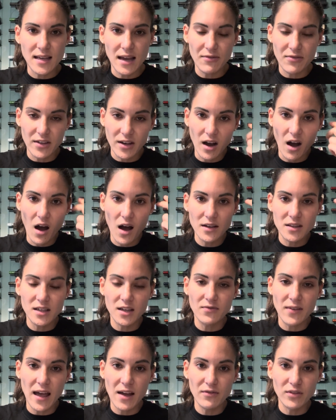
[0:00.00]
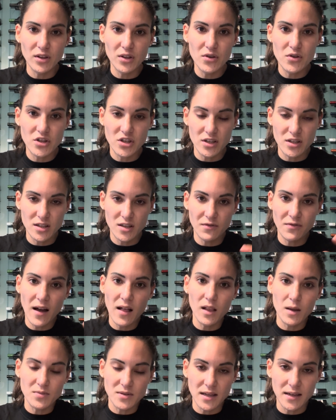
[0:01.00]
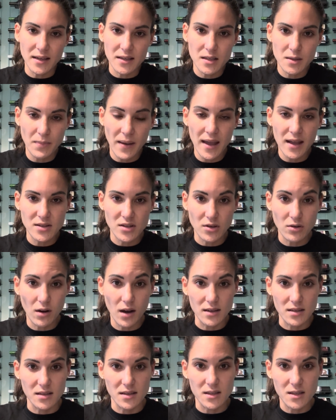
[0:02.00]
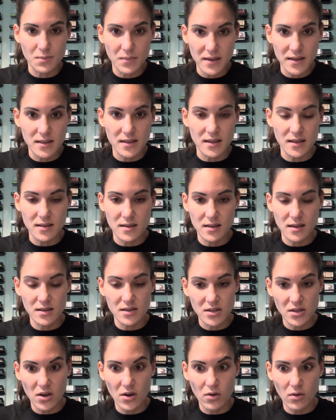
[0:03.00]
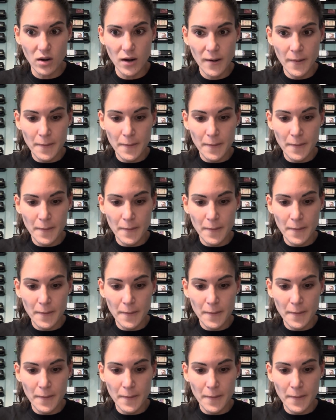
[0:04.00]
as the cognitive evolution develops and expands across the species. And so